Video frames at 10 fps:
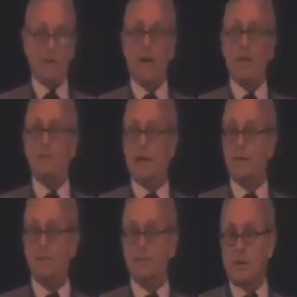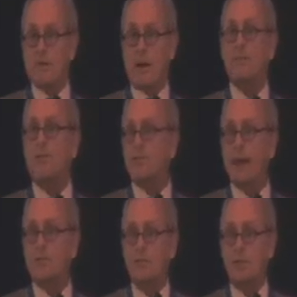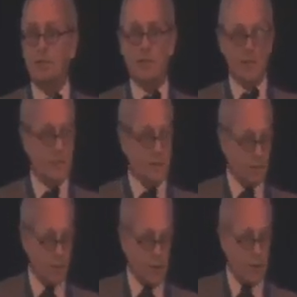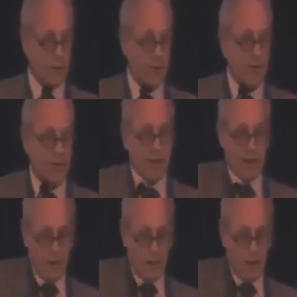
Chinese medicine has been around 4,000 years, and this is a pretty good